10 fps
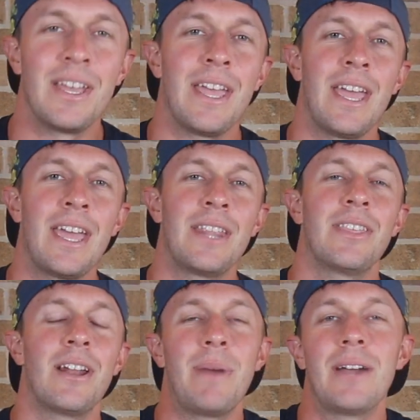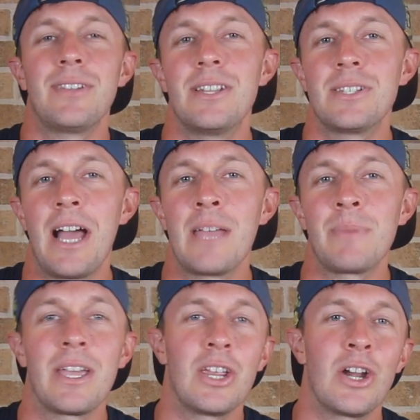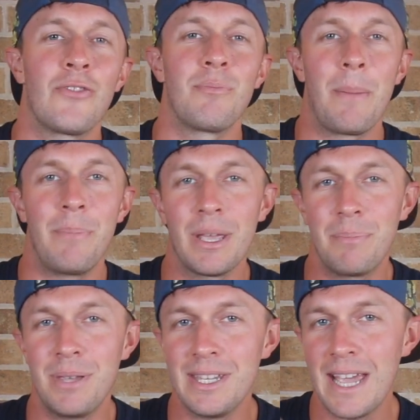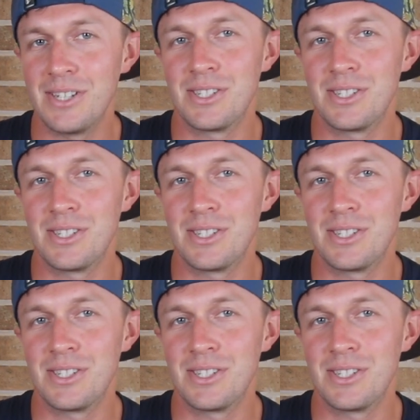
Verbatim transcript: And then about that time, I hear from a big P A